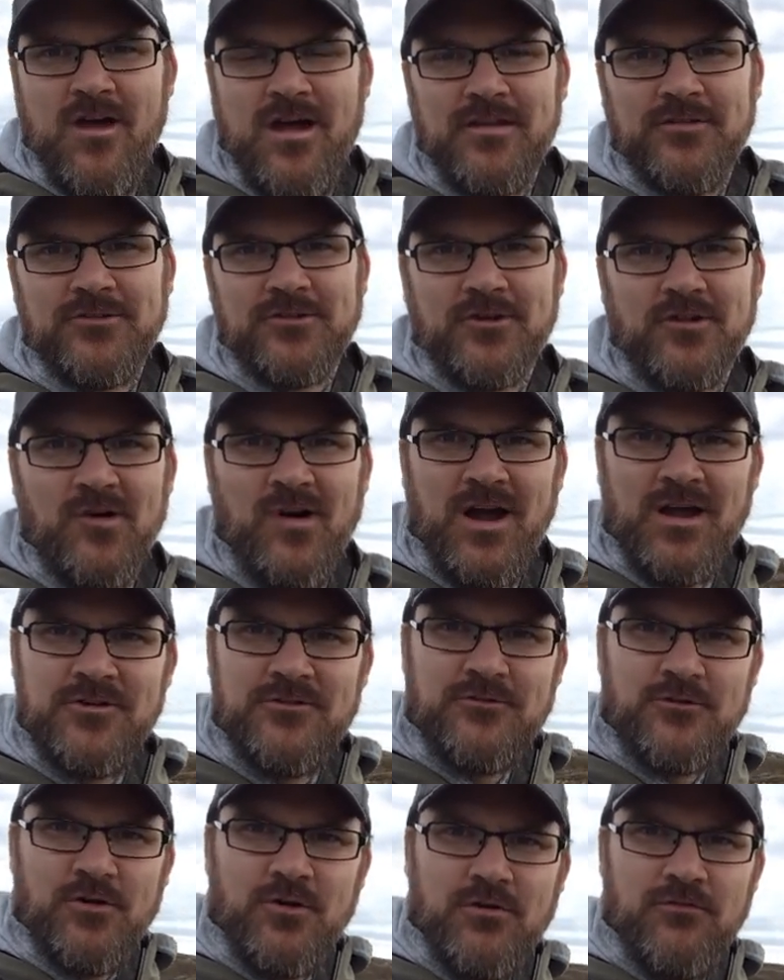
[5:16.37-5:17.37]
And so I
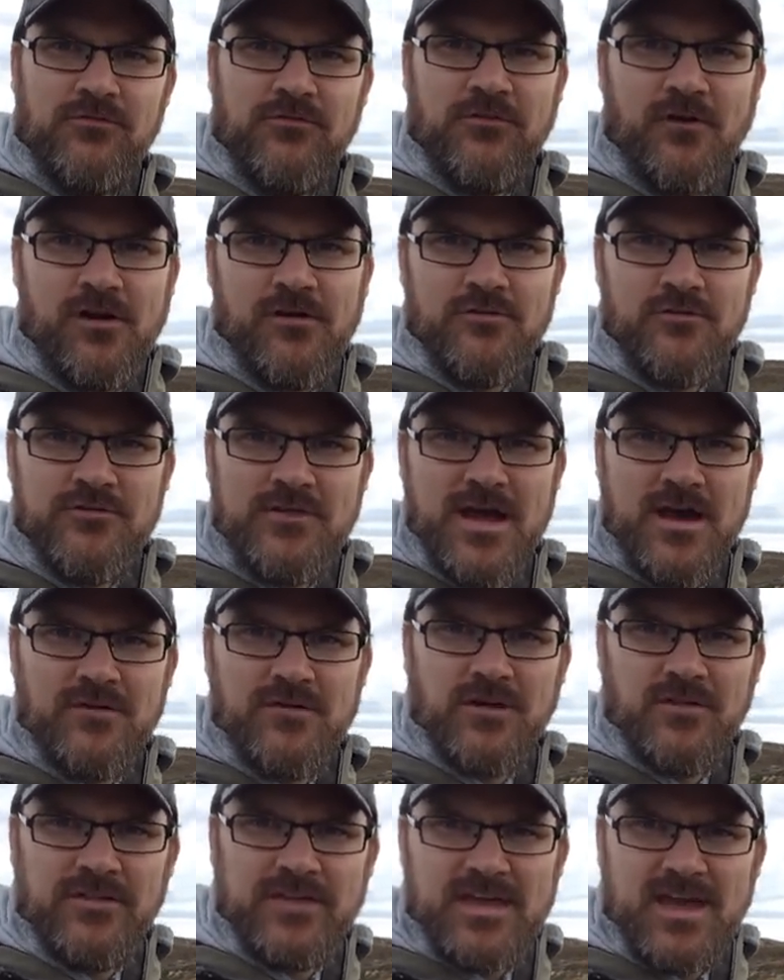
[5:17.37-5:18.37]
drove farther
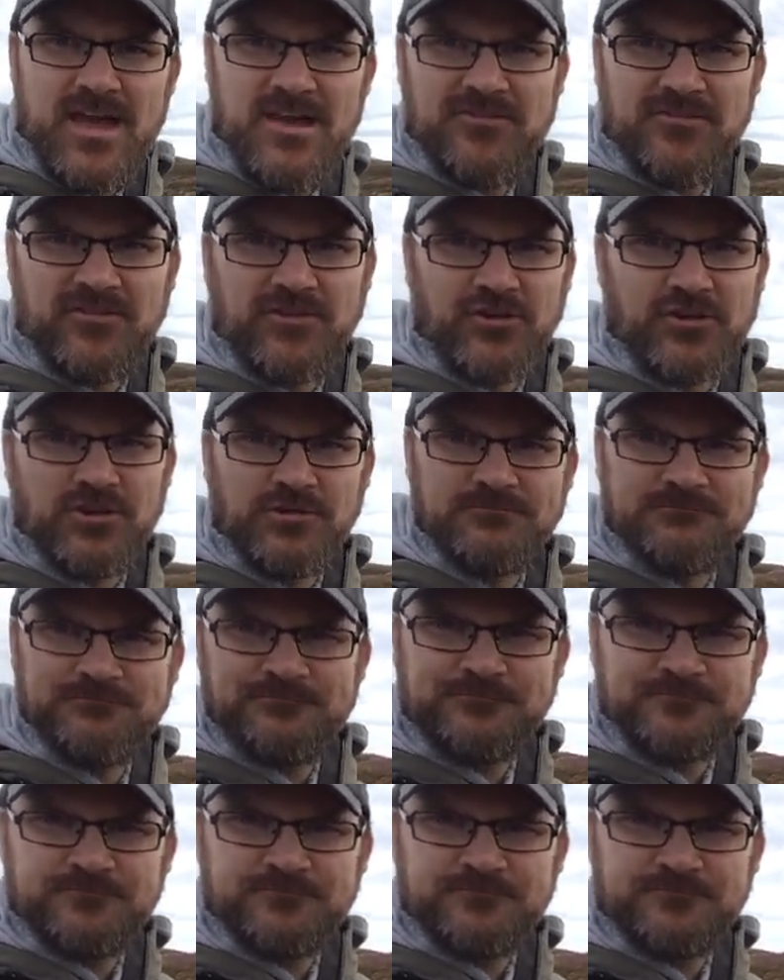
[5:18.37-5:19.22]
down on the Esker.